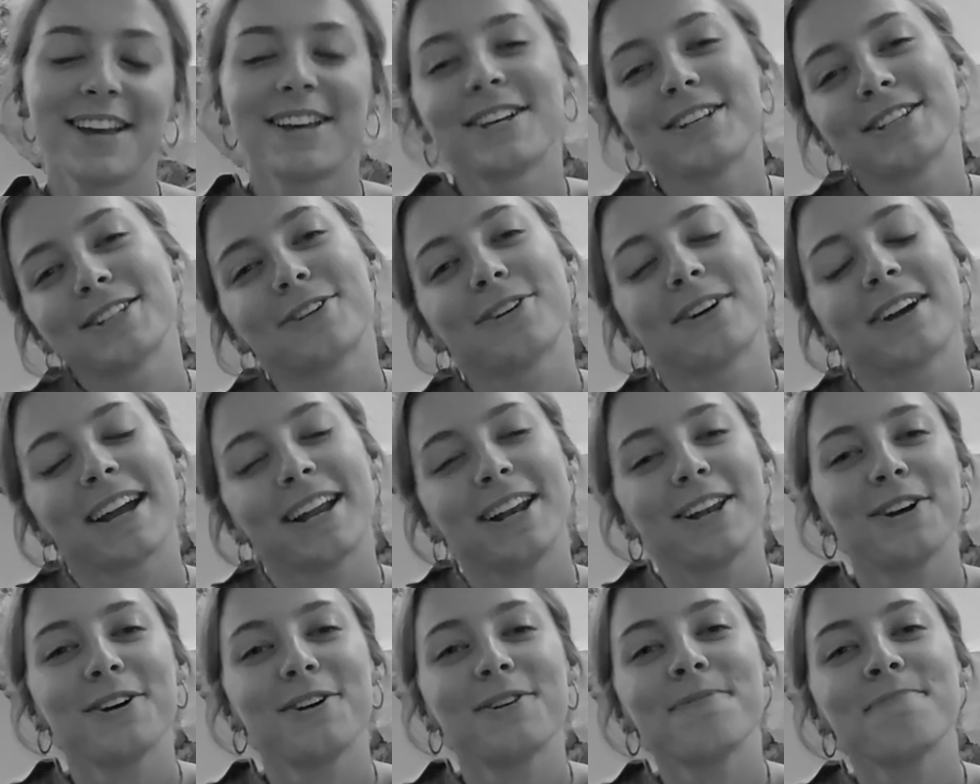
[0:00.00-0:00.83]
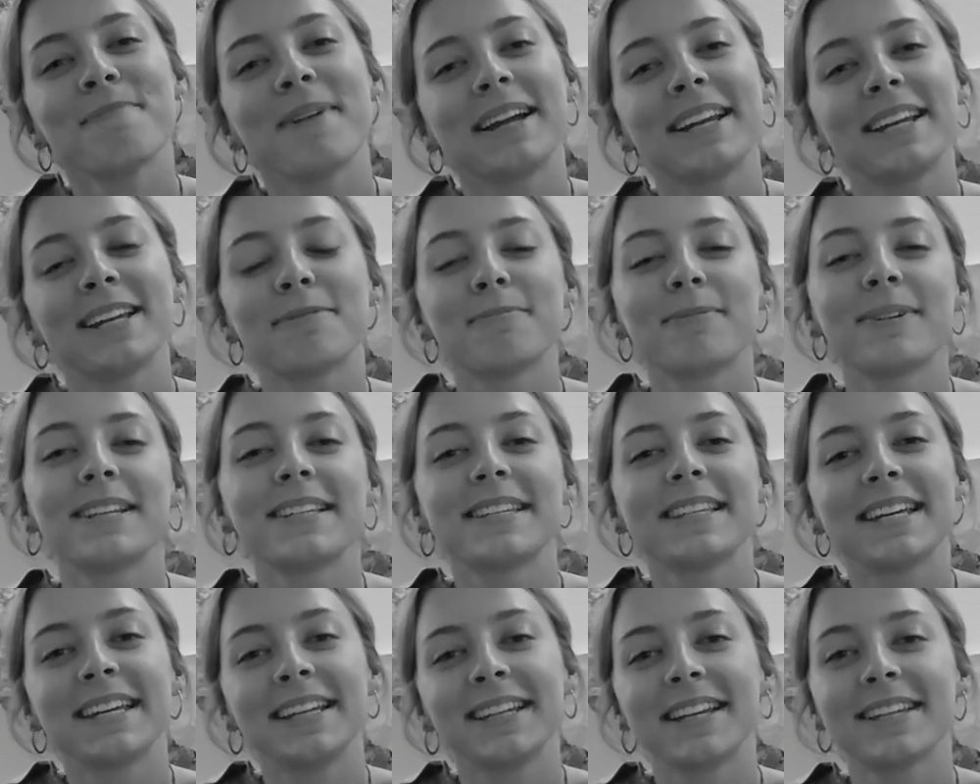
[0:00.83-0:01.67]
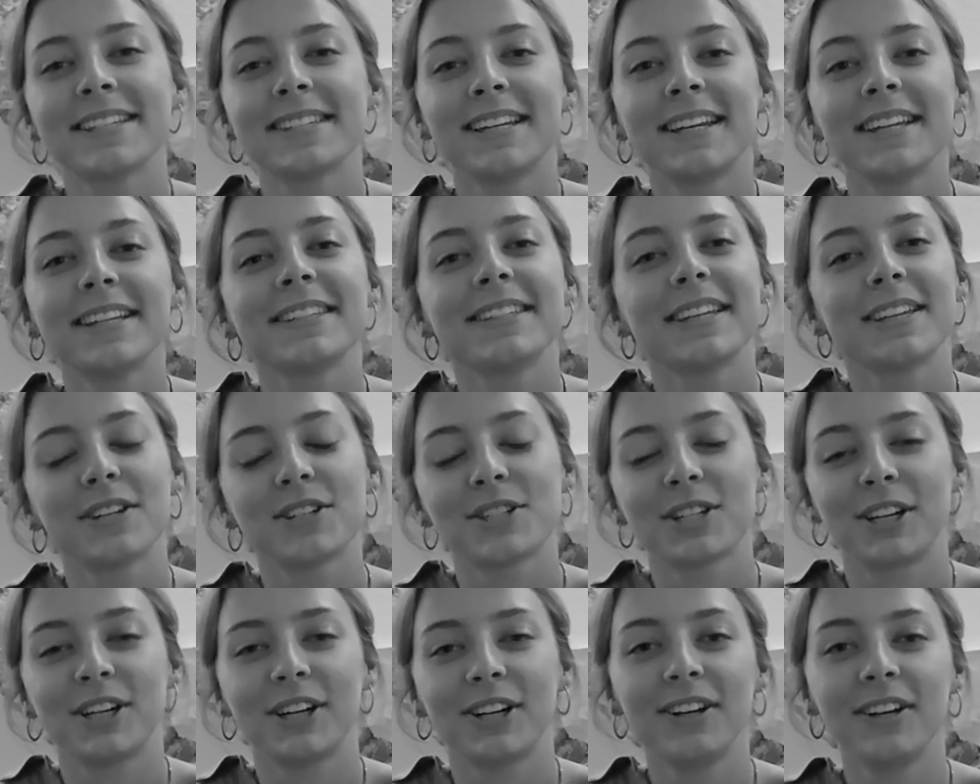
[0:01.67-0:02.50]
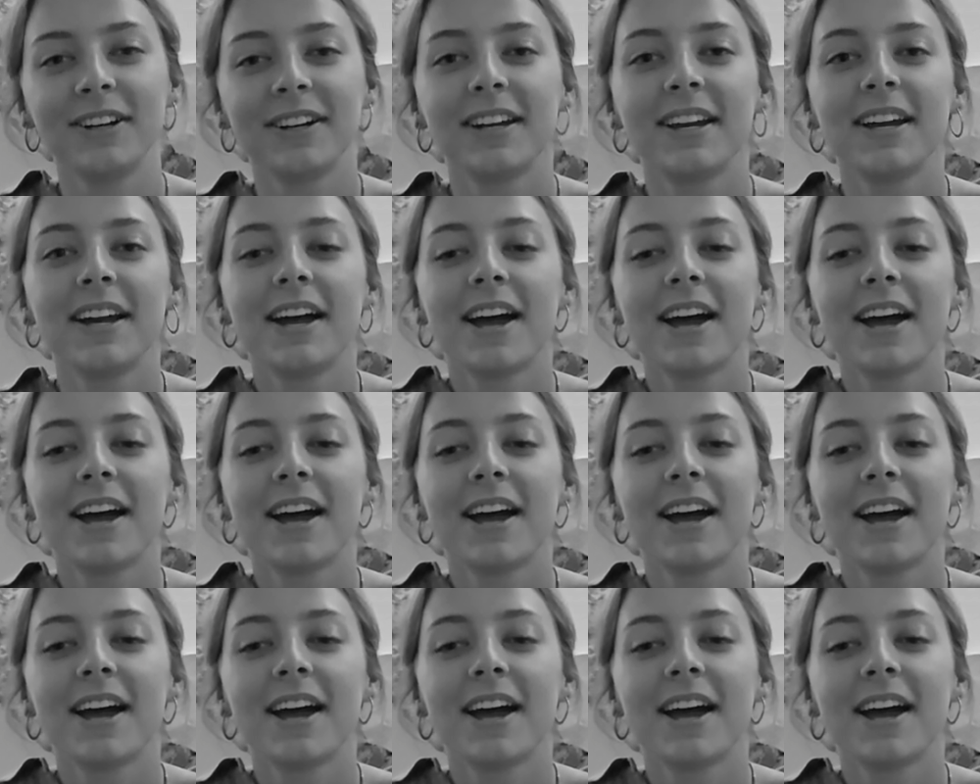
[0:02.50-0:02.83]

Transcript: So hello, my name is Inès Lessinger.